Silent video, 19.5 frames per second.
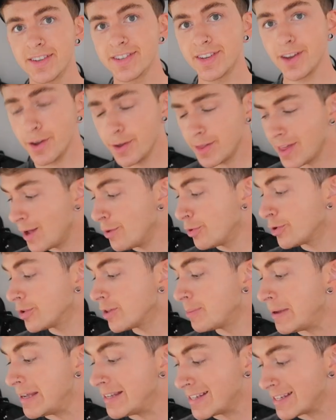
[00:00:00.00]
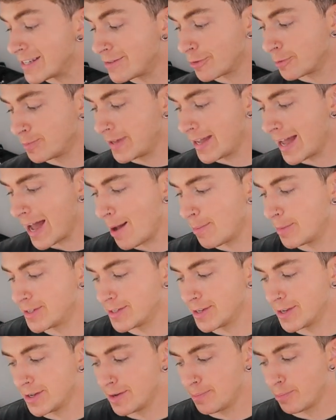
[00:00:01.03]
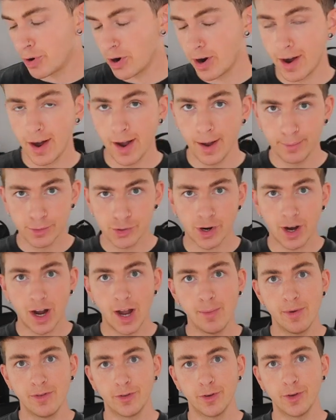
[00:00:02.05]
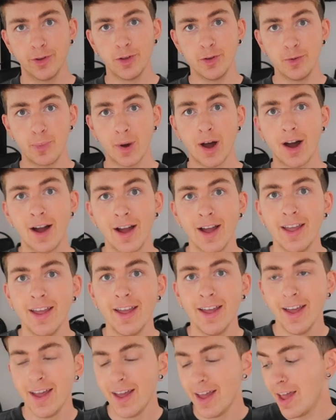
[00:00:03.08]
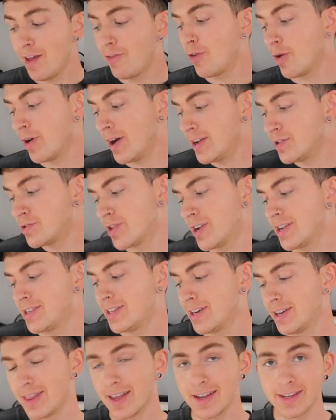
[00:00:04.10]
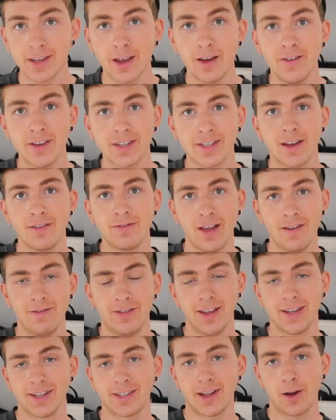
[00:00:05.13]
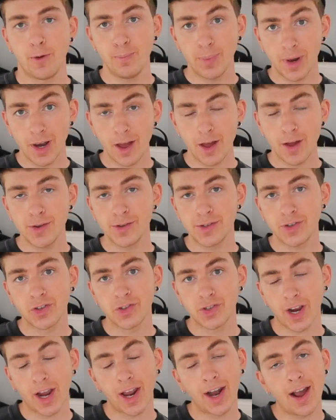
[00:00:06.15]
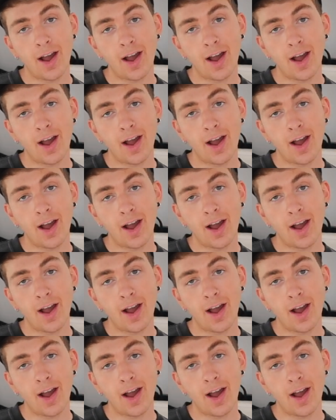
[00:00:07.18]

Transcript: So they were all the pieces from the Amazon Prime Try Before You Buy. If you're interested in that service, I've left links down below so you can check it